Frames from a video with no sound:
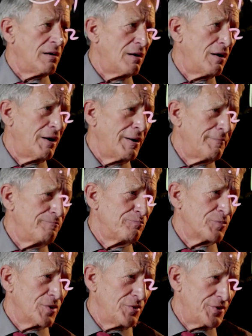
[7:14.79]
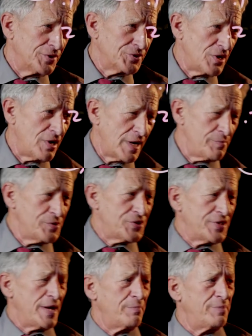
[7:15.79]
um, the time
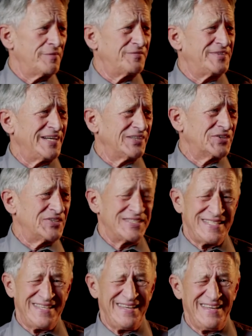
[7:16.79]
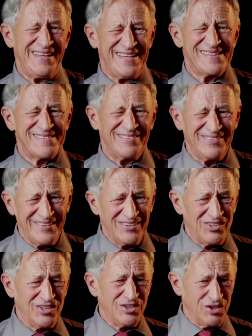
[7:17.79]
step of delta t is a
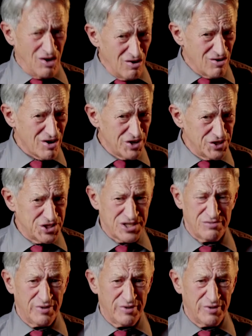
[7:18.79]
little large.